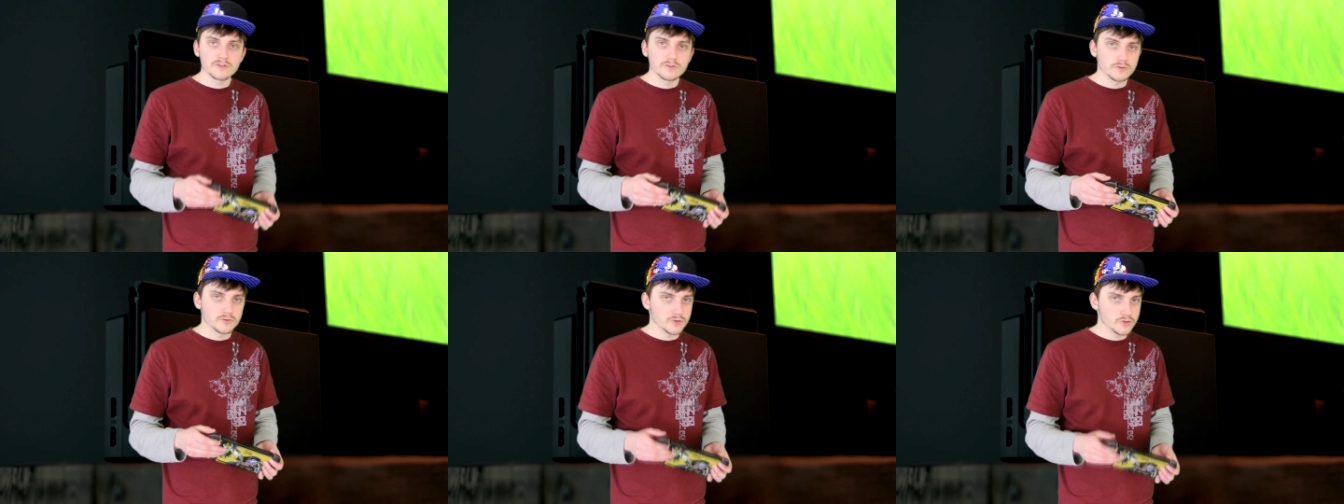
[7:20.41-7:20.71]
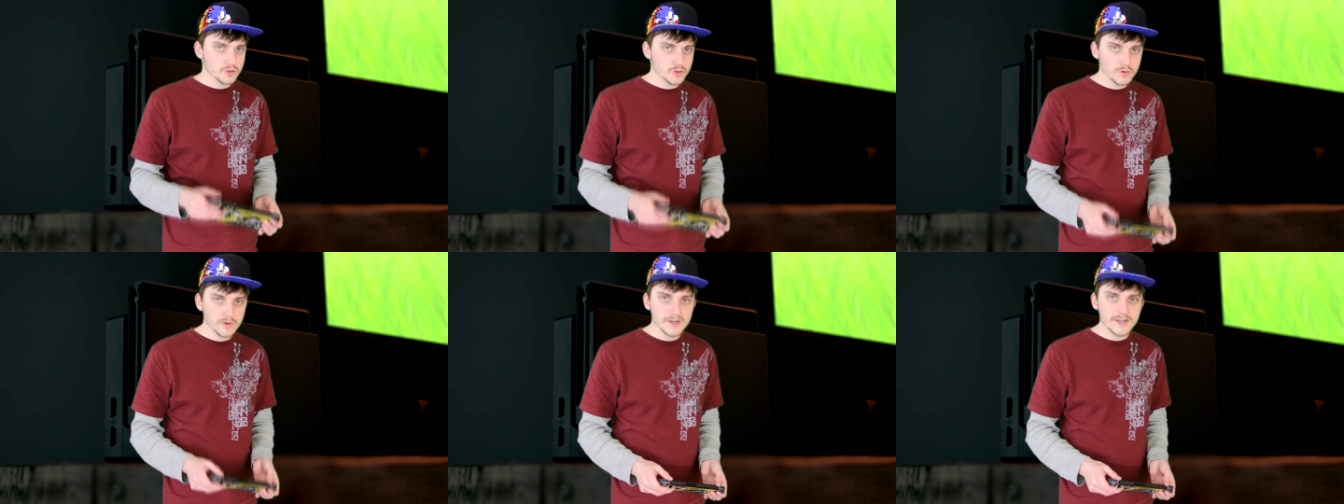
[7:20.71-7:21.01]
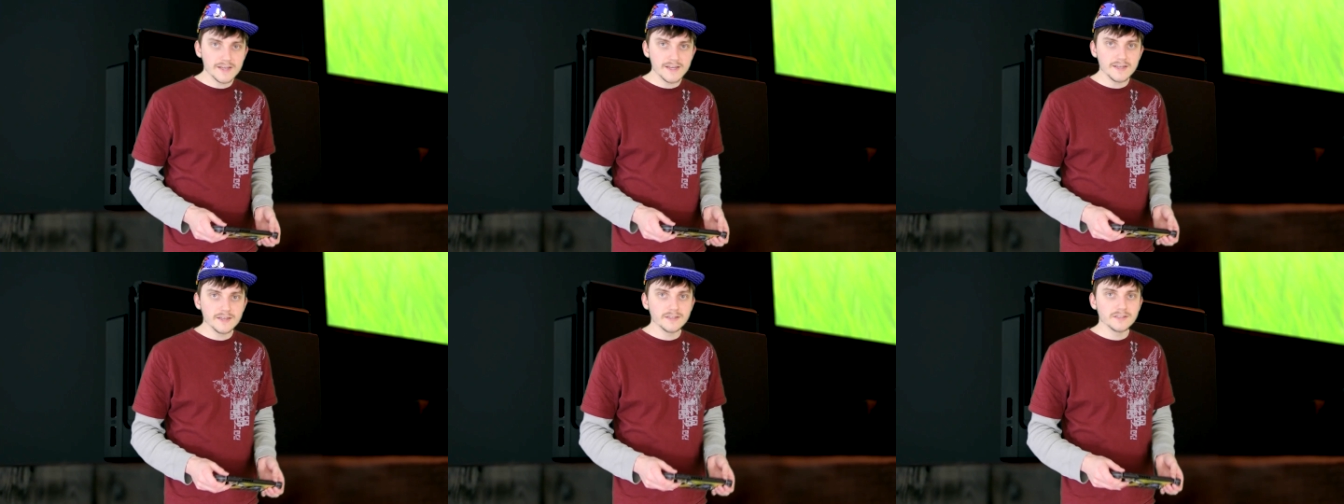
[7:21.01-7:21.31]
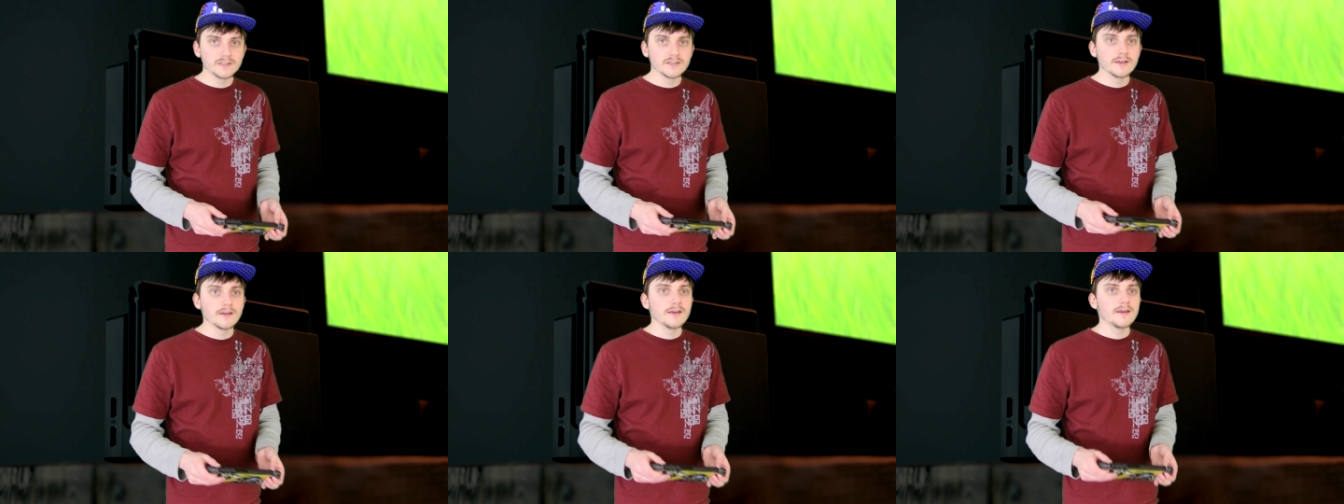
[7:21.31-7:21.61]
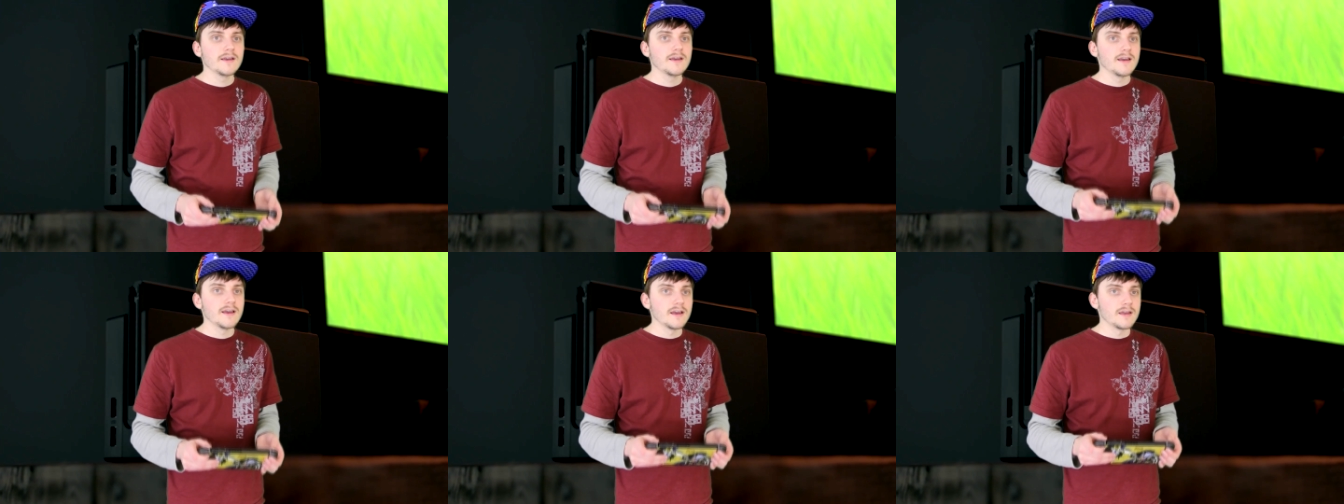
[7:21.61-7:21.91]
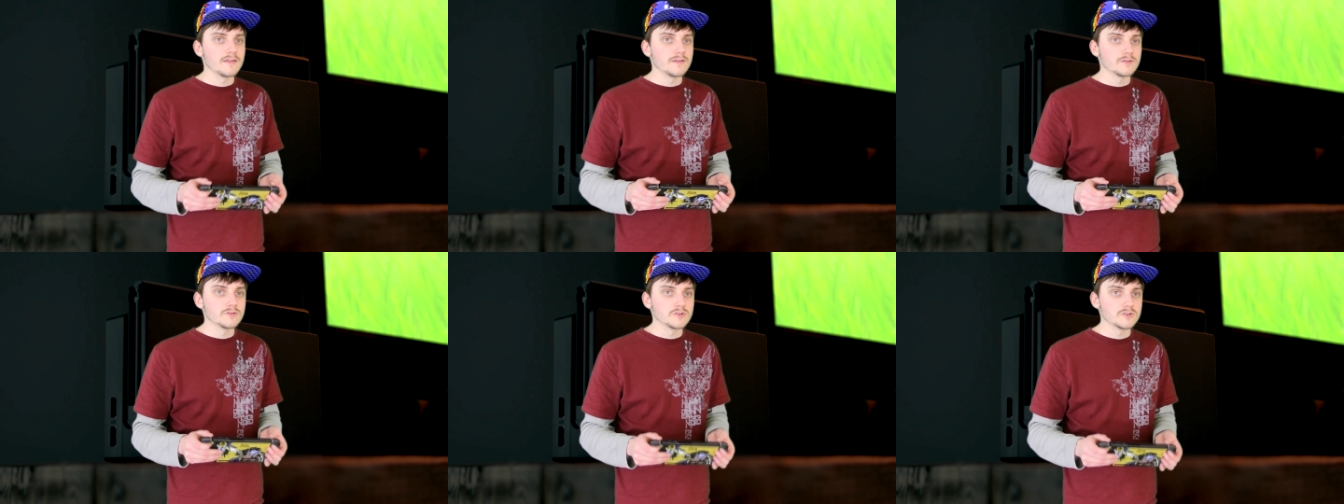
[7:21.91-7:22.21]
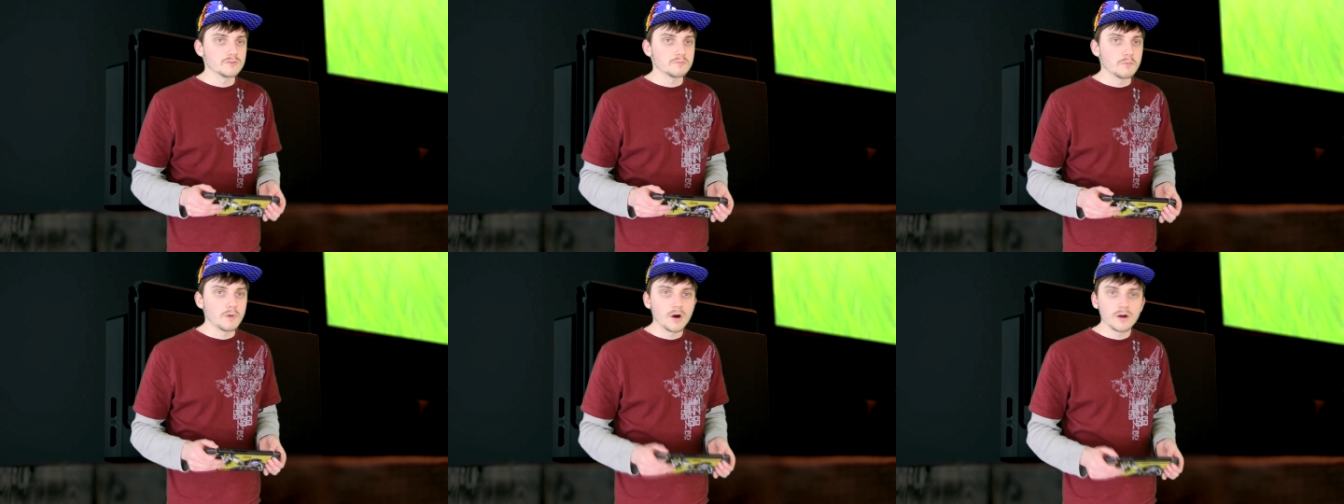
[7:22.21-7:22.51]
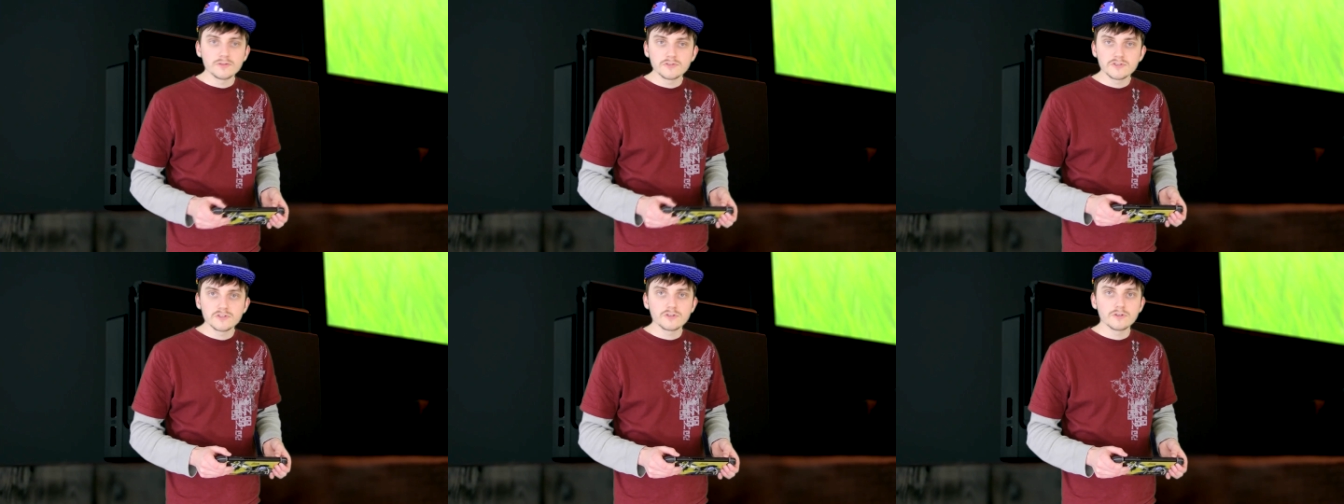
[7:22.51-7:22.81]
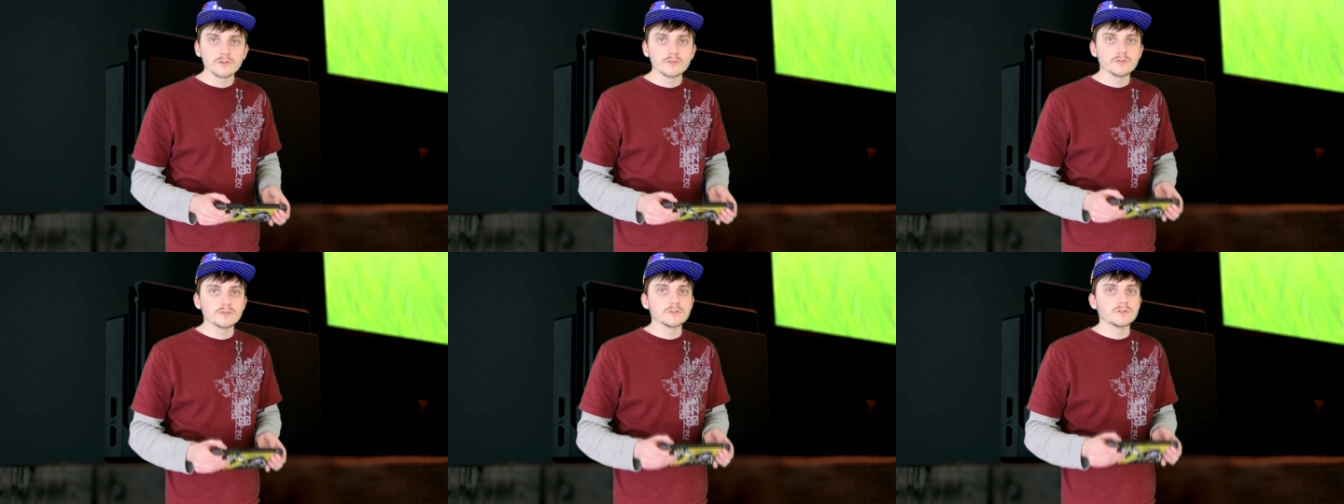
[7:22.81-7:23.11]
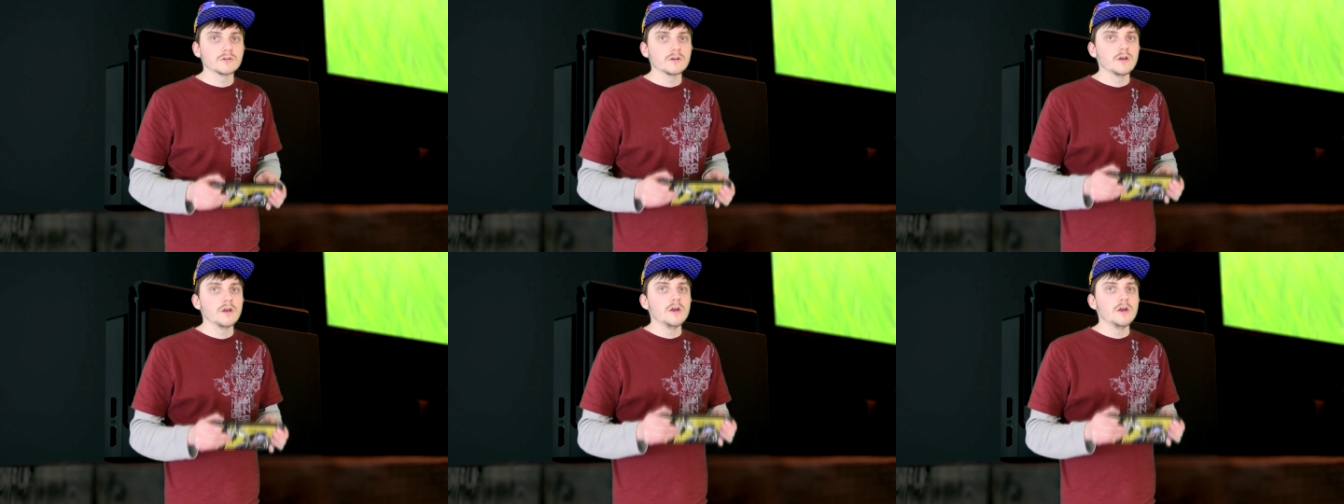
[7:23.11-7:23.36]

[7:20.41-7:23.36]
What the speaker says: There's trees and there's monsters.